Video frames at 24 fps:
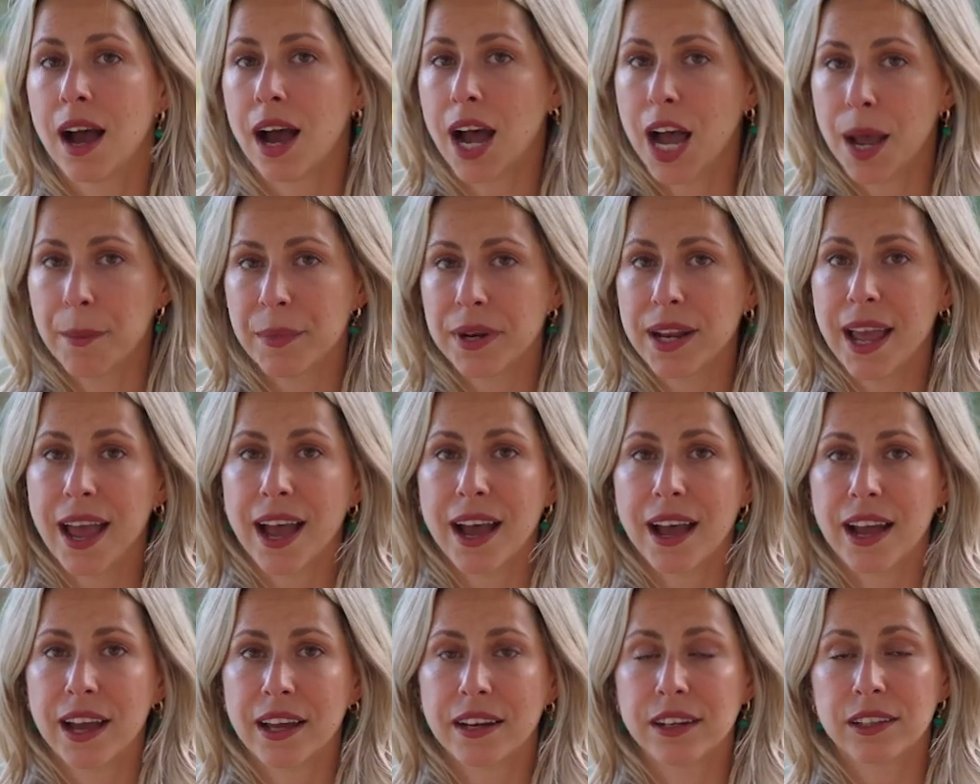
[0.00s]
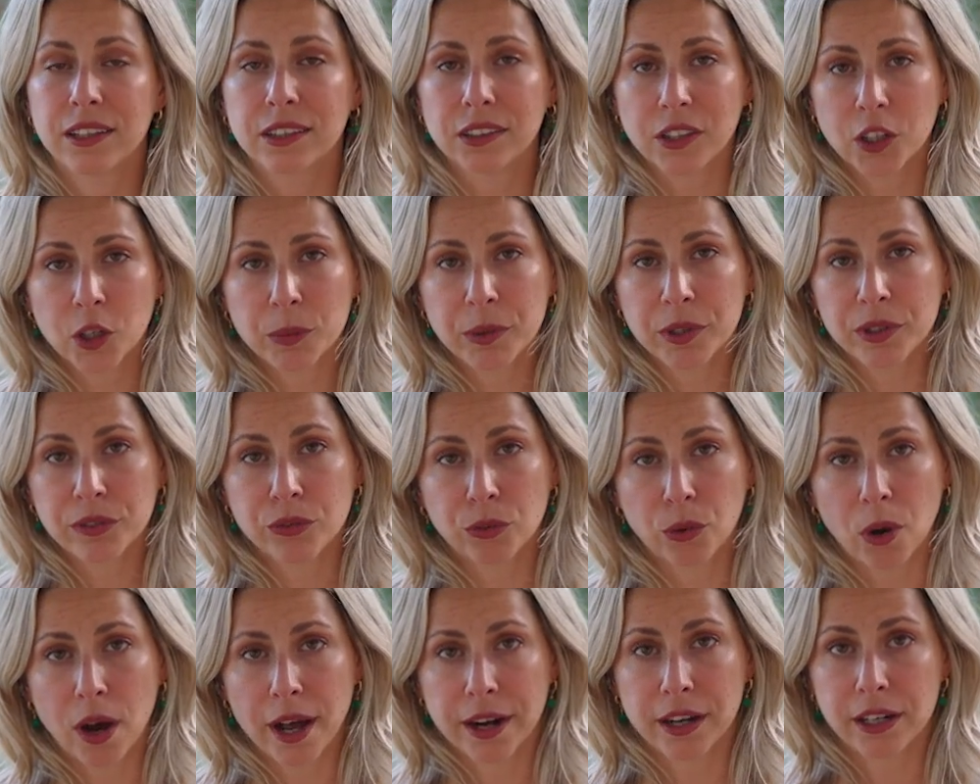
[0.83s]
I'm gonna add a little bit of
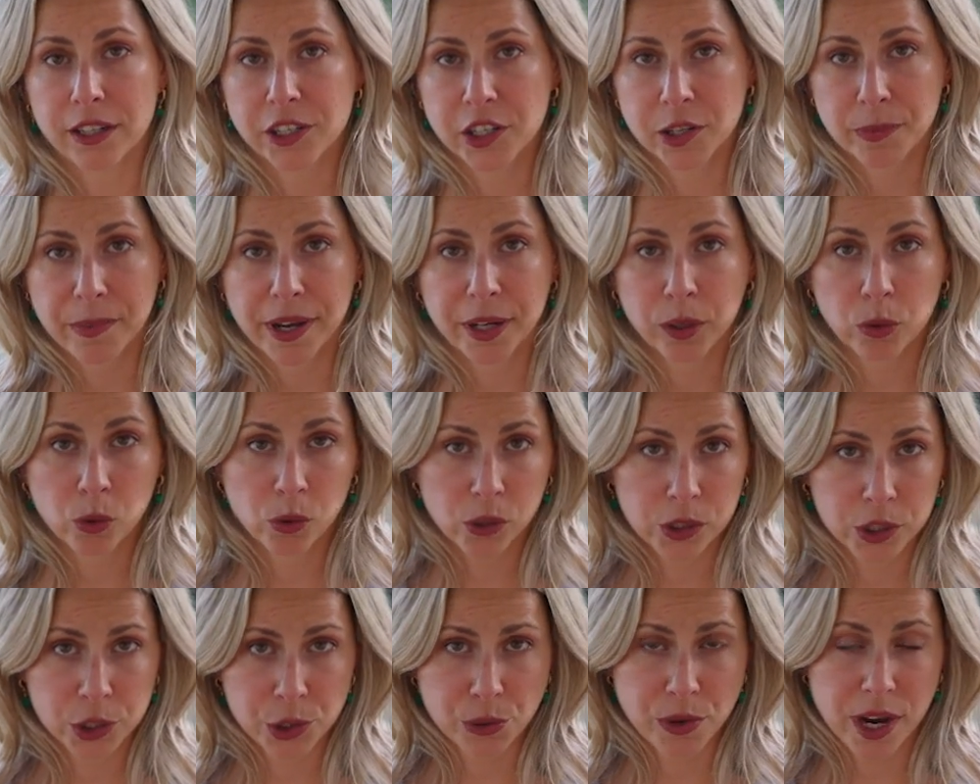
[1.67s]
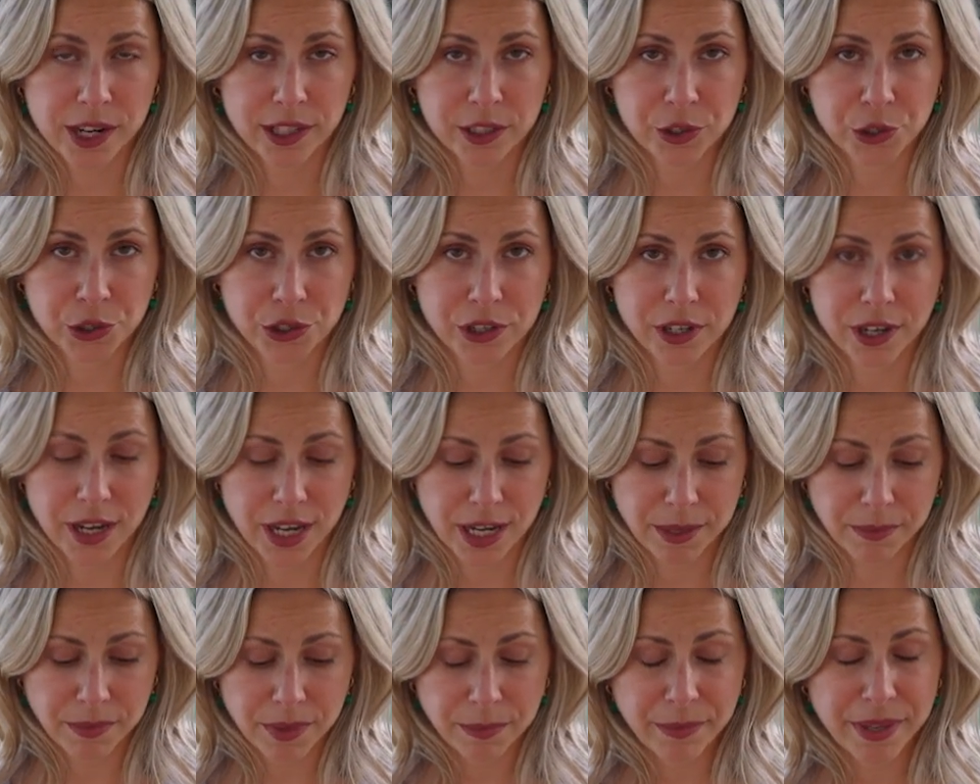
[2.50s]
water to my horseradish
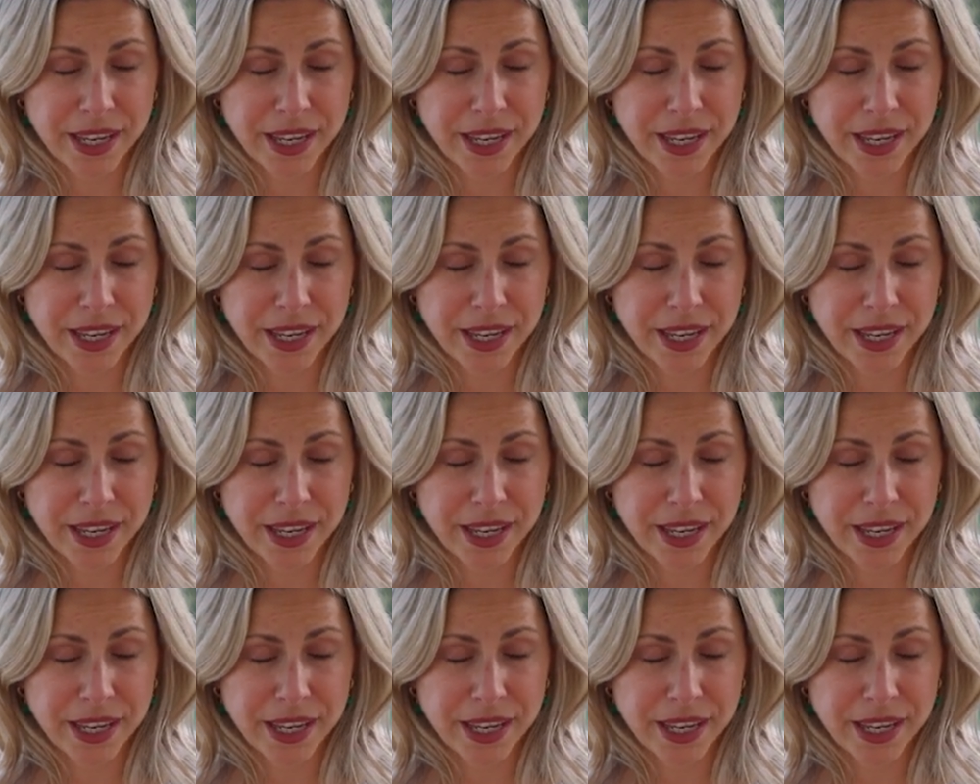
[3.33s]
cream